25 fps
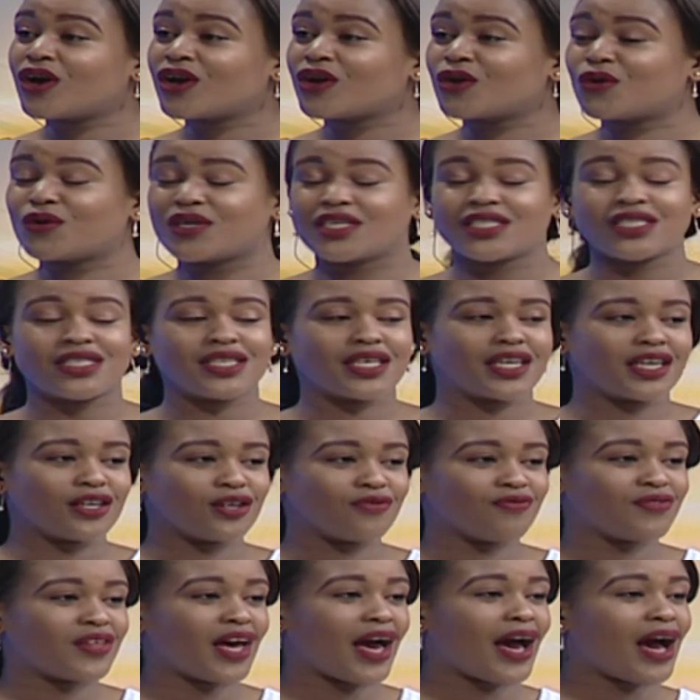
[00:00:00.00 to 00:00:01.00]
You're going to
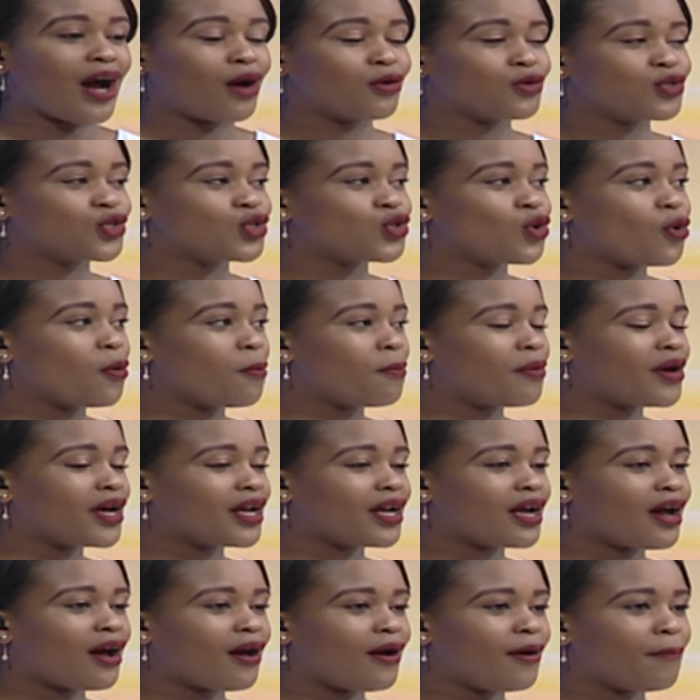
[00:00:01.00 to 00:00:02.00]
give the outro, but
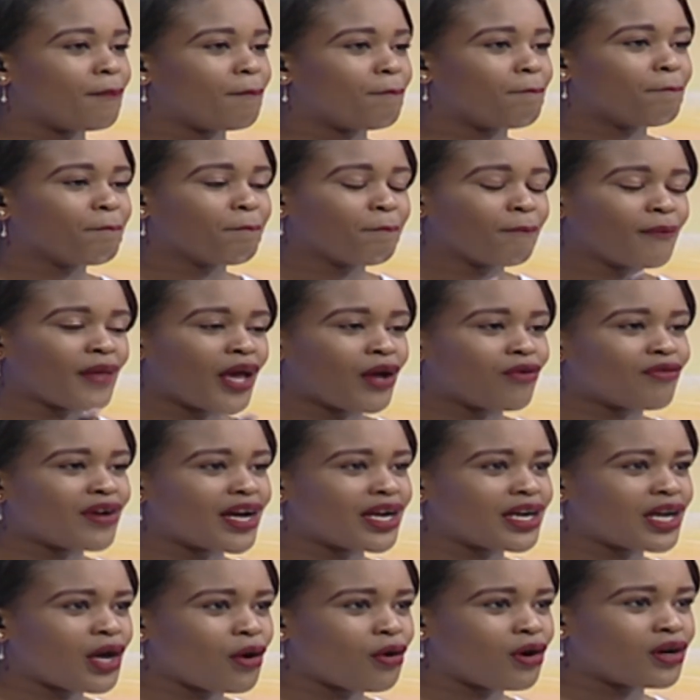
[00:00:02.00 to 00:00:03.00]

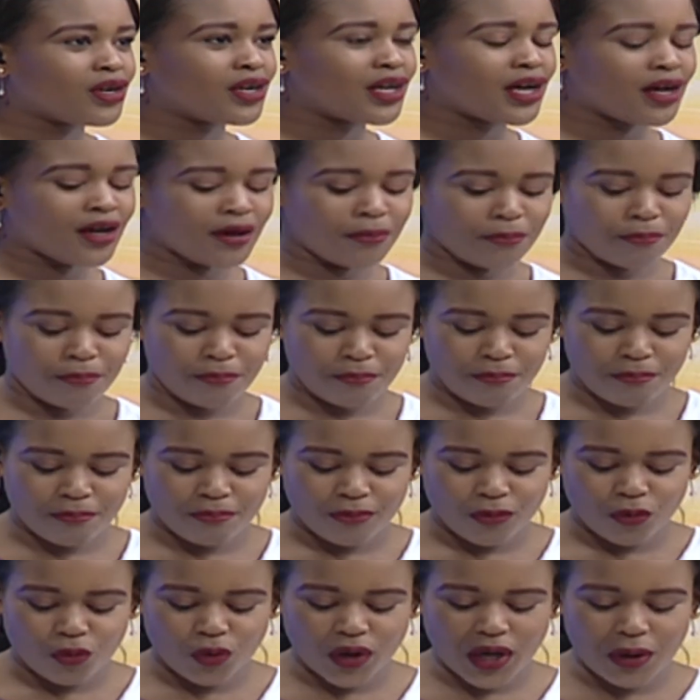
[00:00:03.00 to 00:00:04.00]
right now on
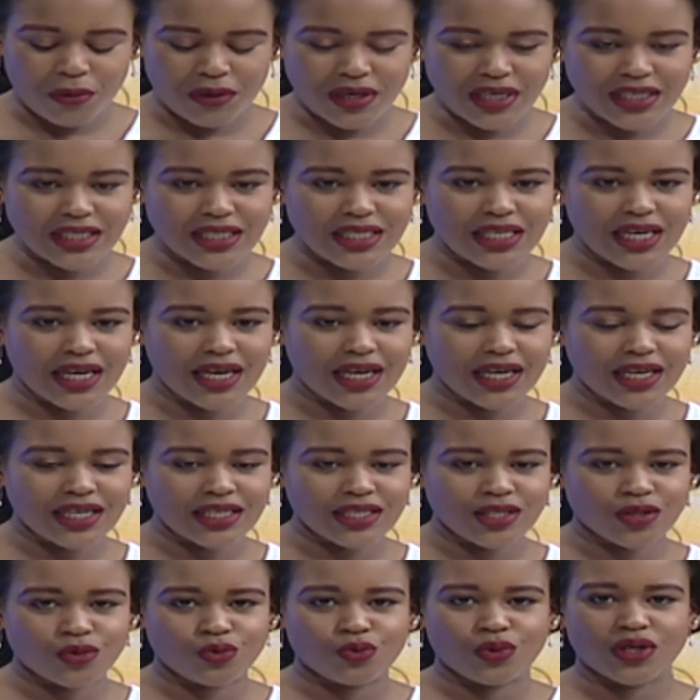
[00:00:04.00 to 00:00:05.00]
what I want to say
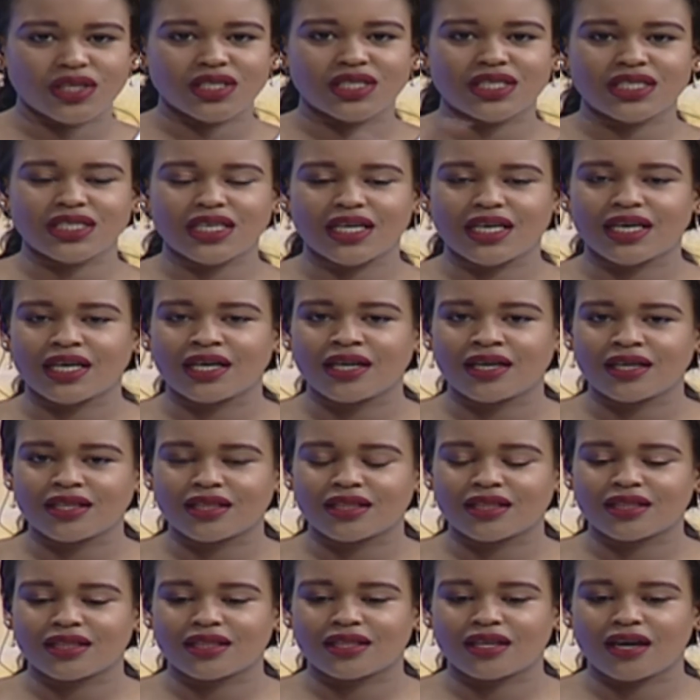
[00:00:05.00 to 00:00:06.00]
is we're seeing
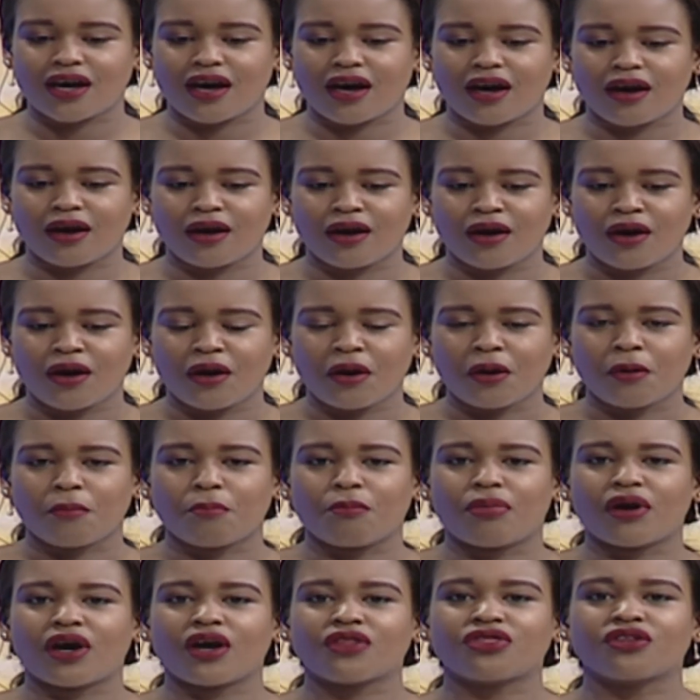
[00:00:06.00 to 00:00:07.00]
the
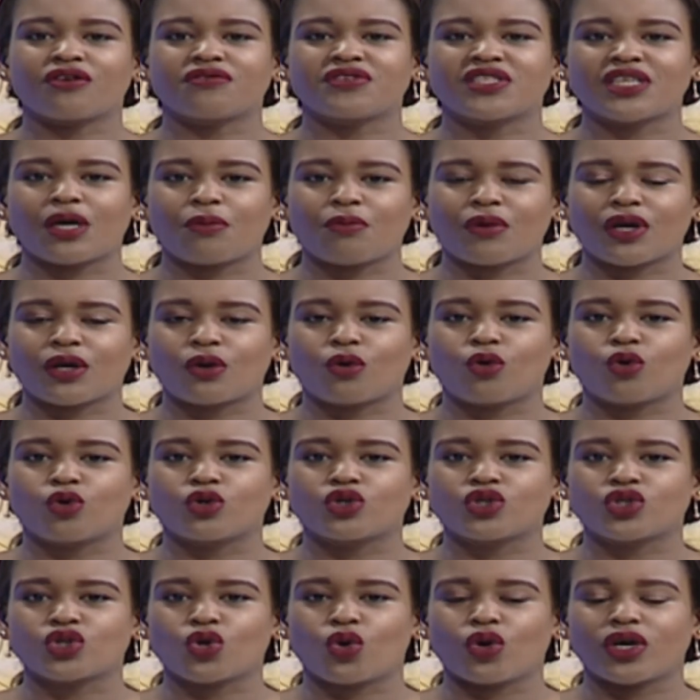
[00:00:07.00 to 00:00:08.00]
birth of someone
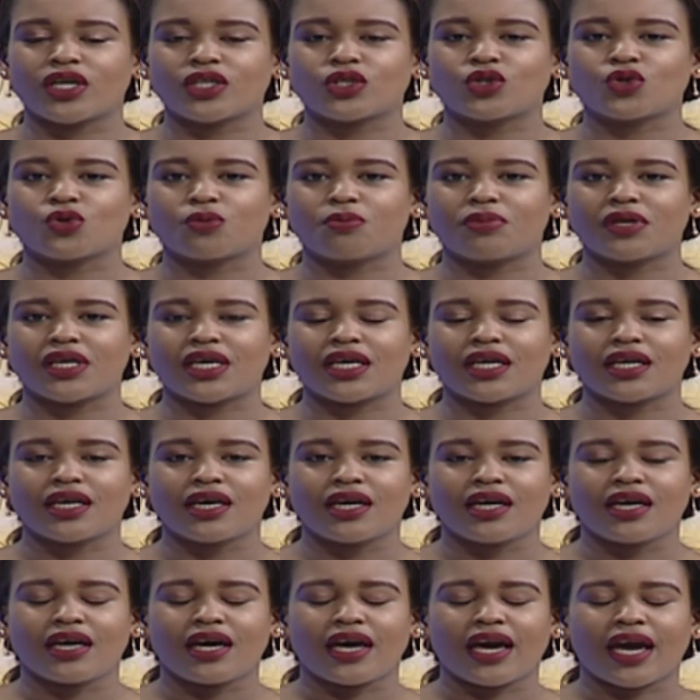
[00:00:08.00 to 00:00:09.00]
who's going to be
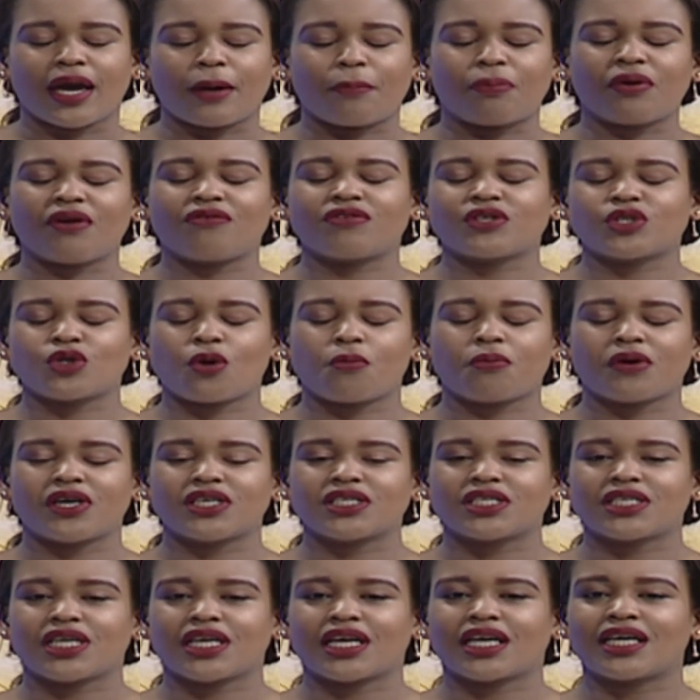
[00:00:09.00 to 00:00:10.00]
a pivotal
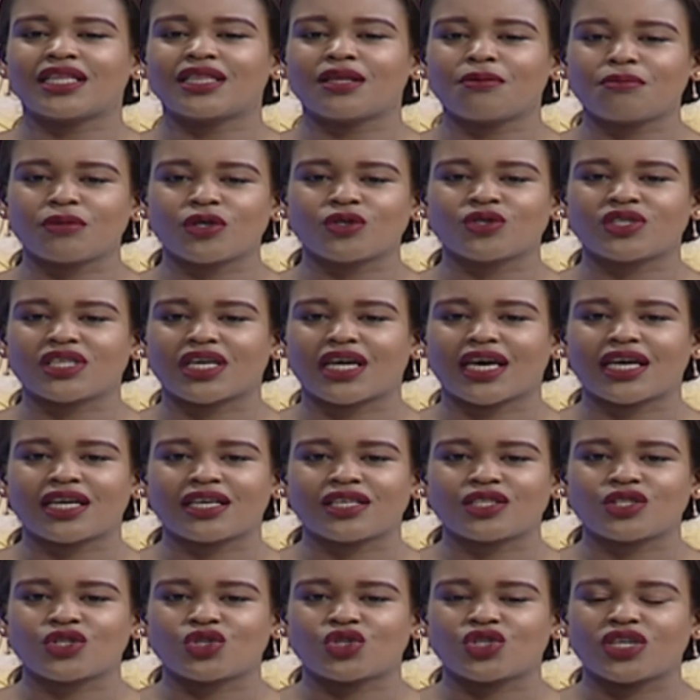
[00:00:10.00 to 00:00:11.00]
person in the music
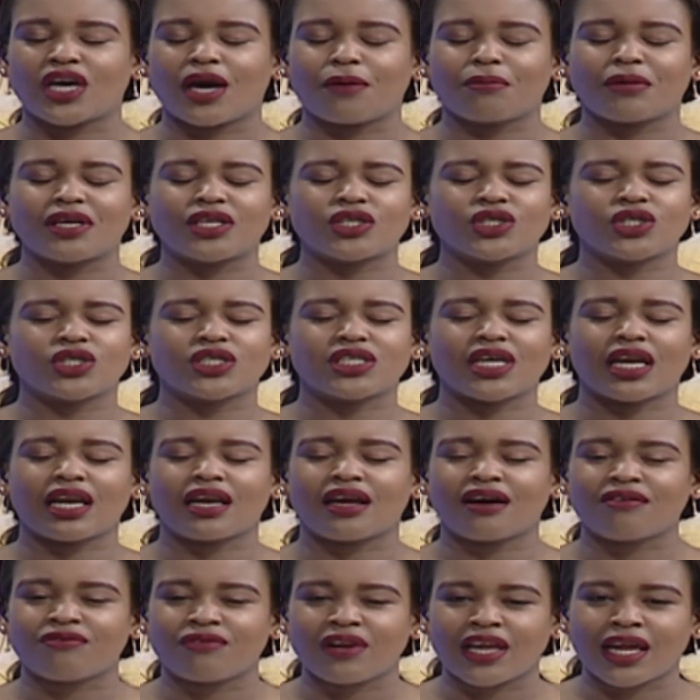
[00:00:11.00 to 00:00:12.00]
industry. I mean, she's a
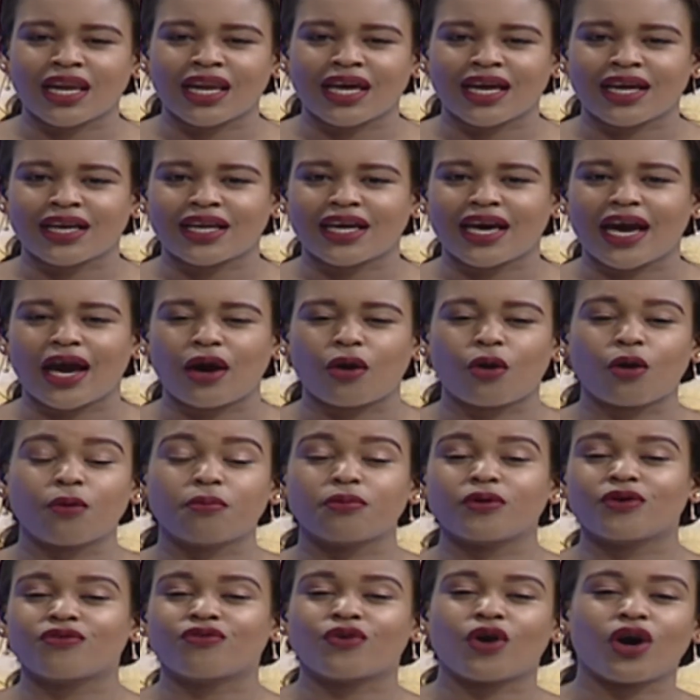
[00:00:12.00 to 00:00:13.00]
lovely lady. I hope
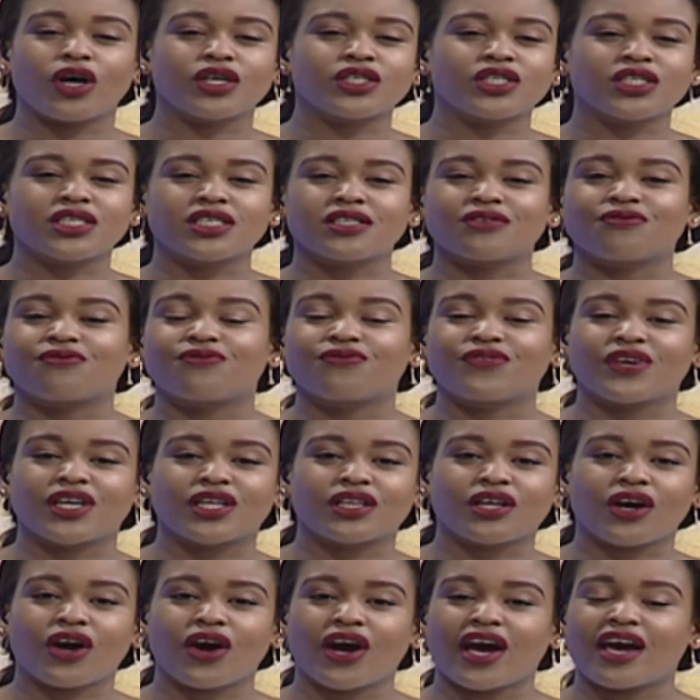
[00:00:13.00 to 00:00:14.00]
you've got to feel
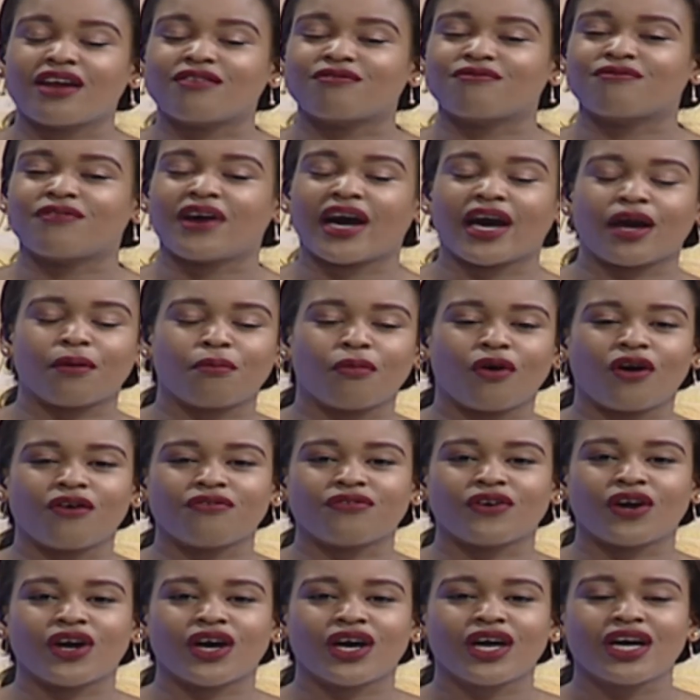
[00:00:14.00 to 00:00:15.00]
her and vibe off
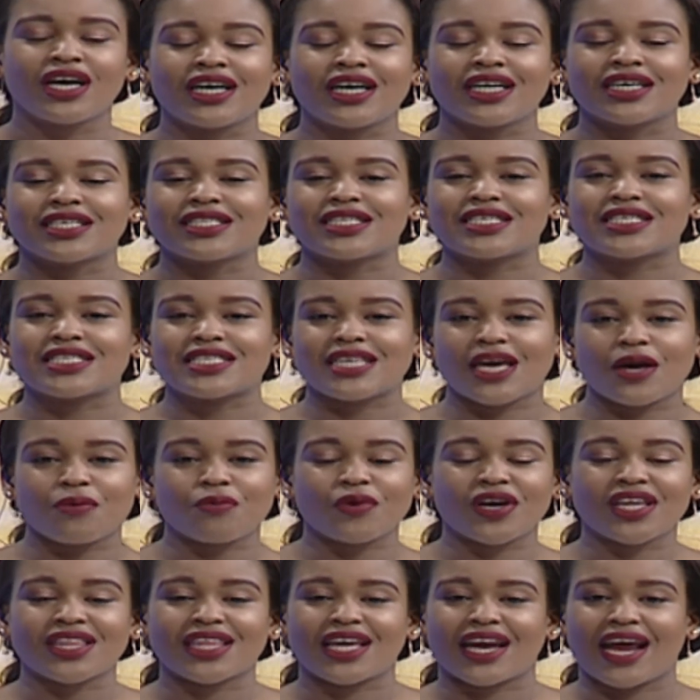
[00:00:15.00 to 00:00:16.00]
her the same
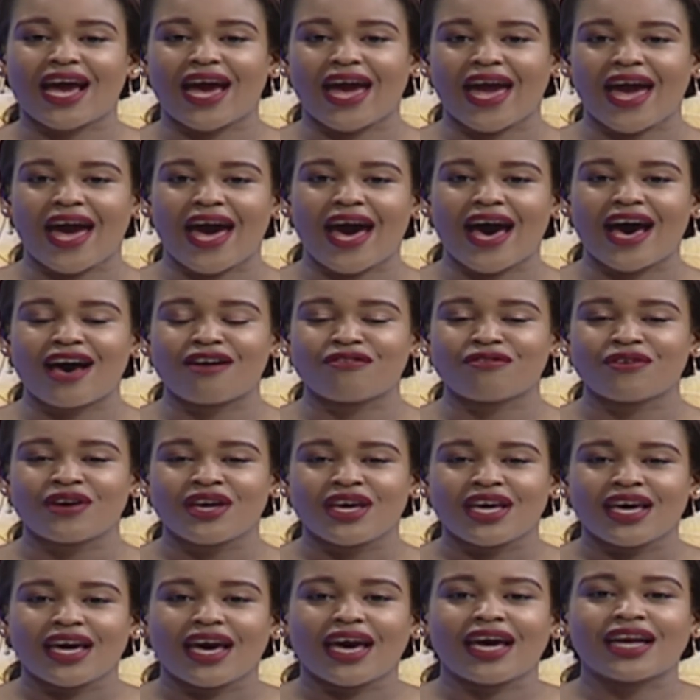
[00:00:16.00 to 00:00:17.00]
way that I have.
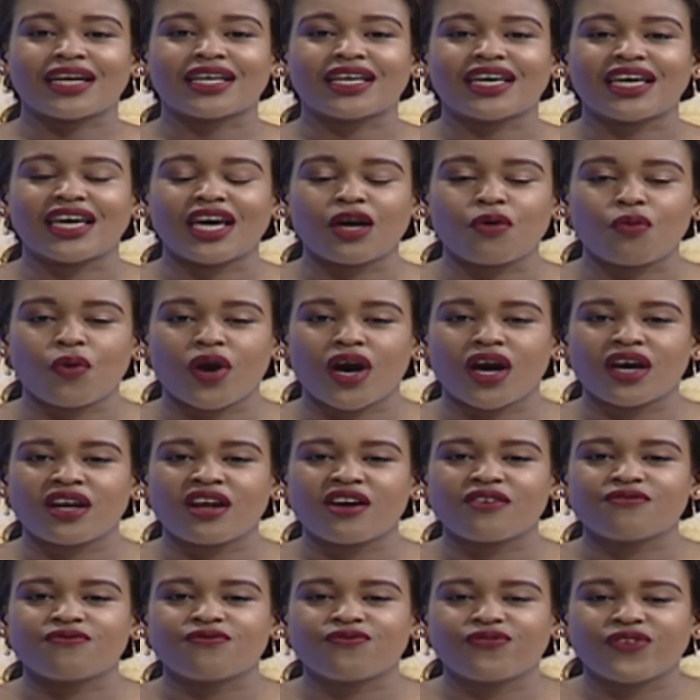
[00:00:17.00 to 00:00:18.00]
And keyword,
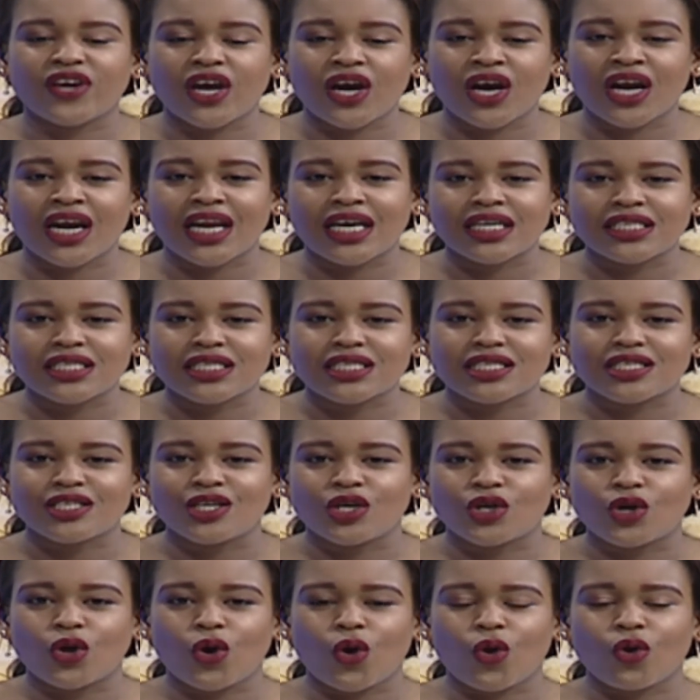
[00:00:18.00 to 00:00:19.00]
fearless,
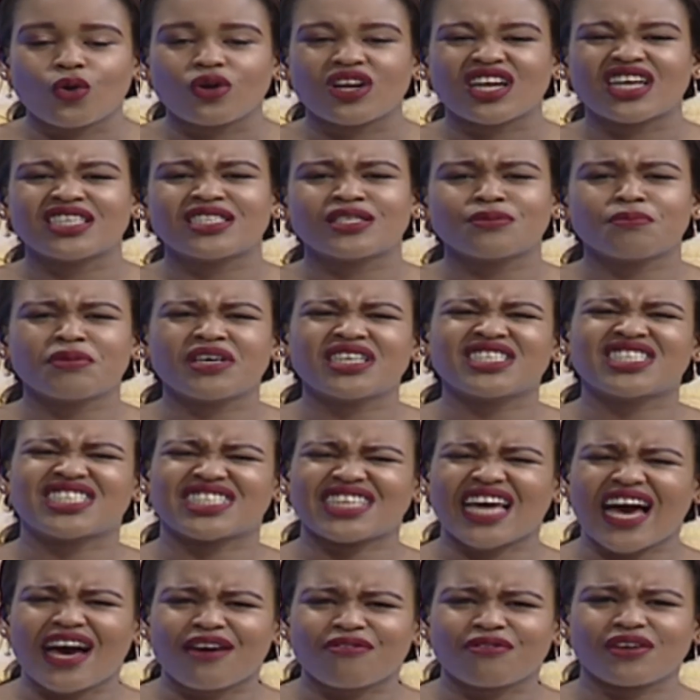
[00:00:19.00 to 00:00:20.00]
you know? Let's be
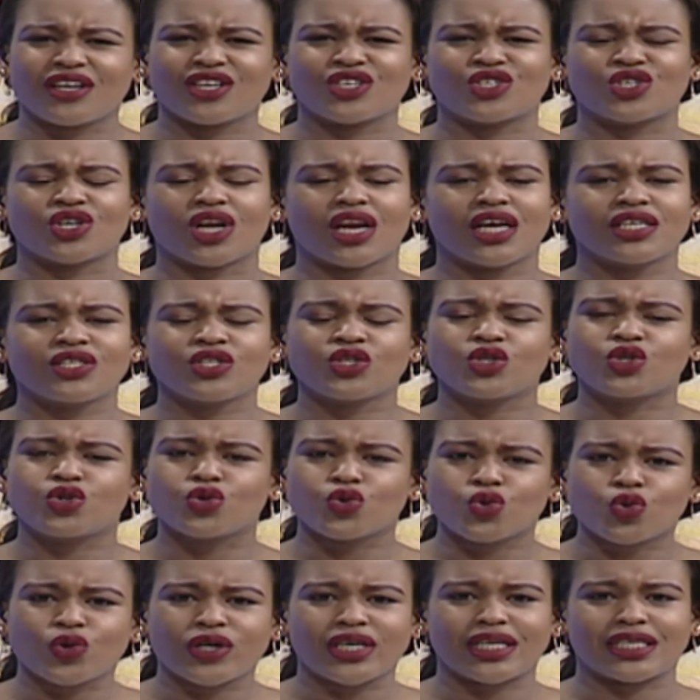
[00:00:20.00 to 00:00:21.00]
savage. Let's
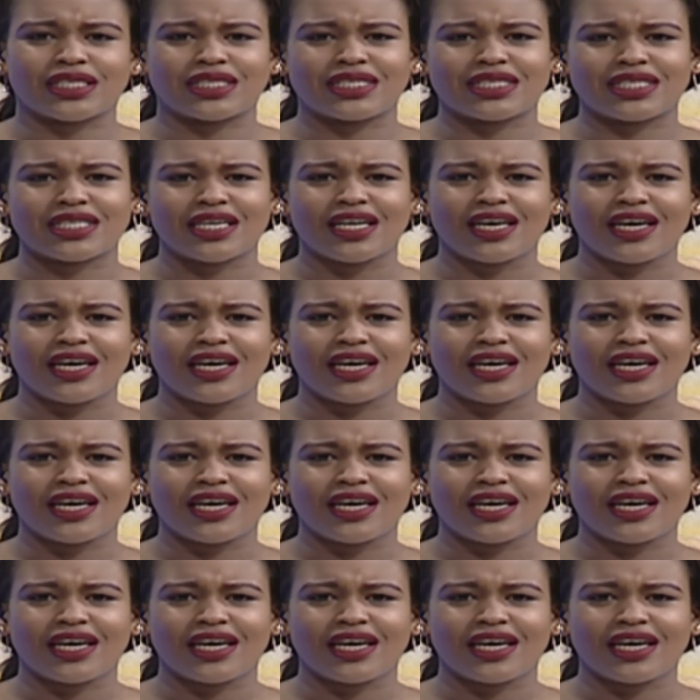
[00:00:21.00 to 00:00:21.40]
do it.